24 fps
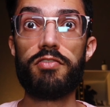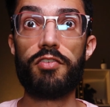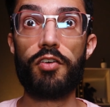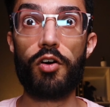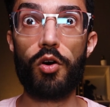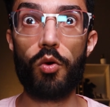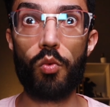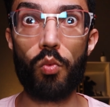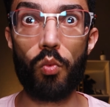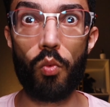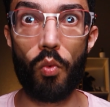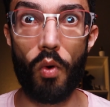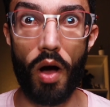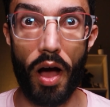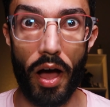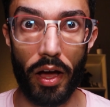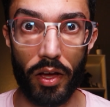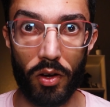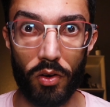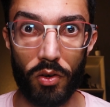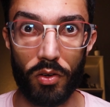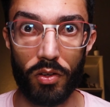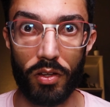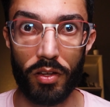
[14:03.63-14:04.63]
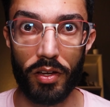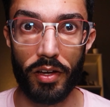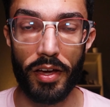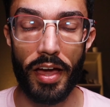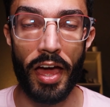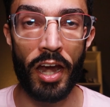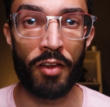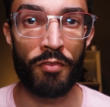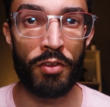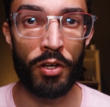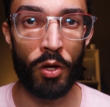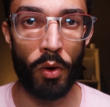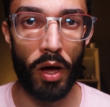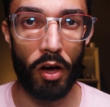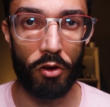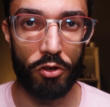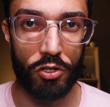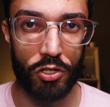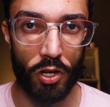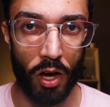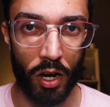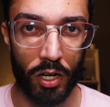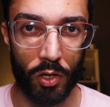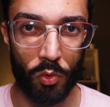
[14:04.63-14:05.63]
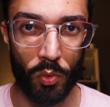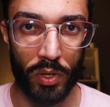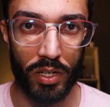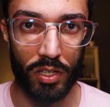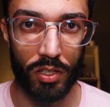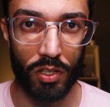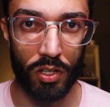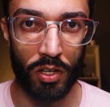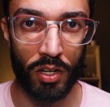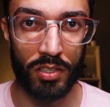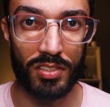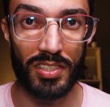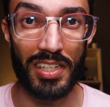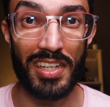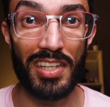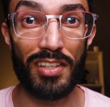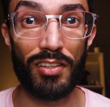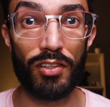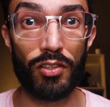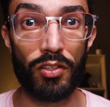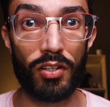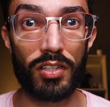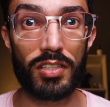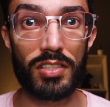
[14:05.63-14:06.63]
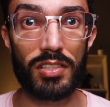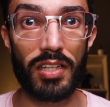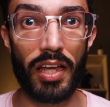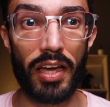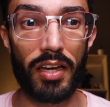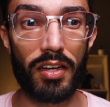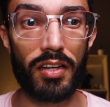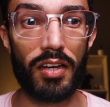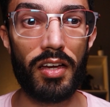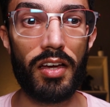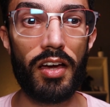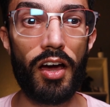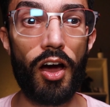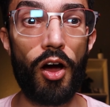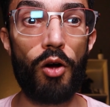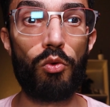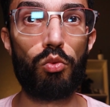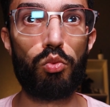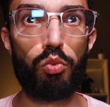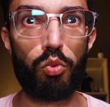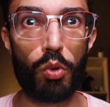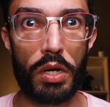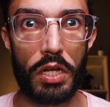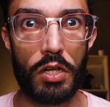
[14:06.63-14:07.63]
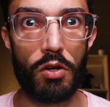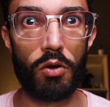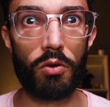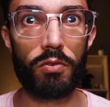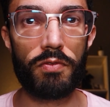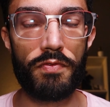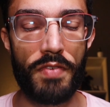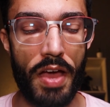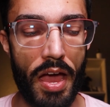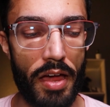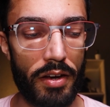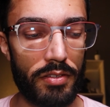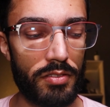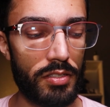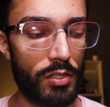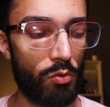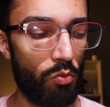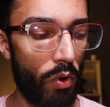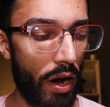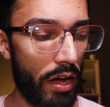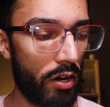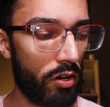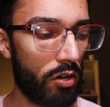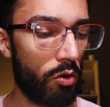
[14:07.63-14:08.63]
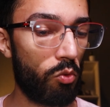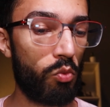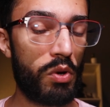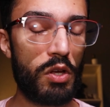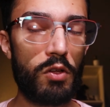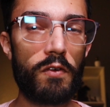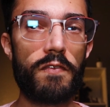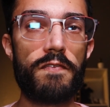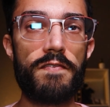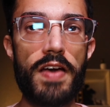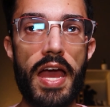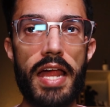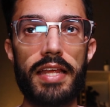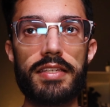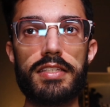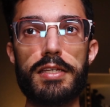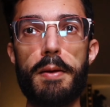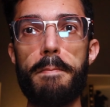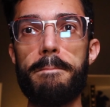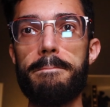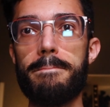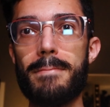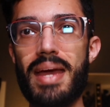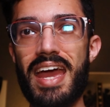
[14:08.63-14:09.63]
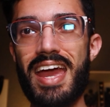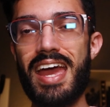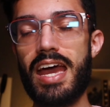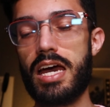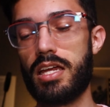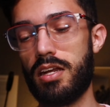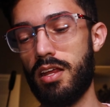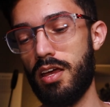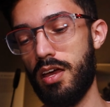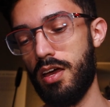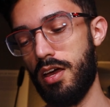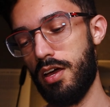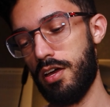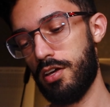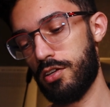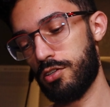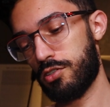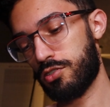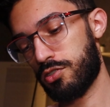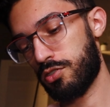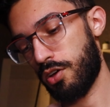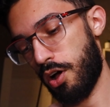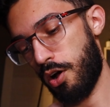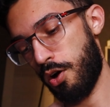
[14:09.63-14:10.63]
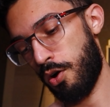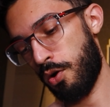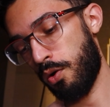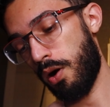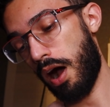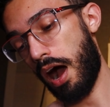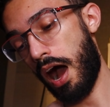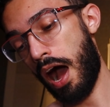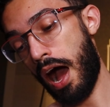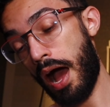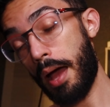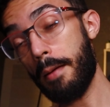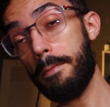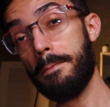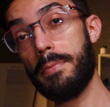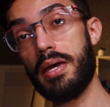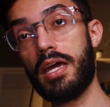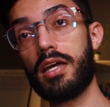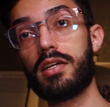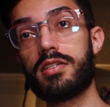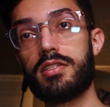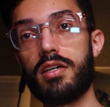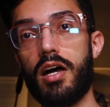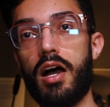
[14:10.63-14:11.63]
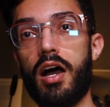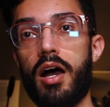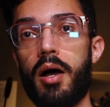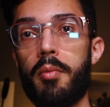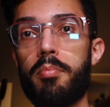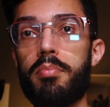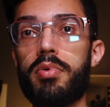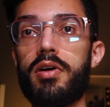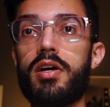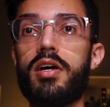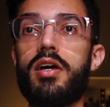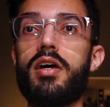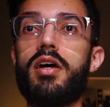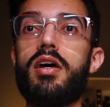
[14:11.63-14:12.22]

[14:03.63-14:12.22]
for a while. And if you know how John Gwynne looks, he looks like a real fantasy writer, a real fantasy man. So I picked up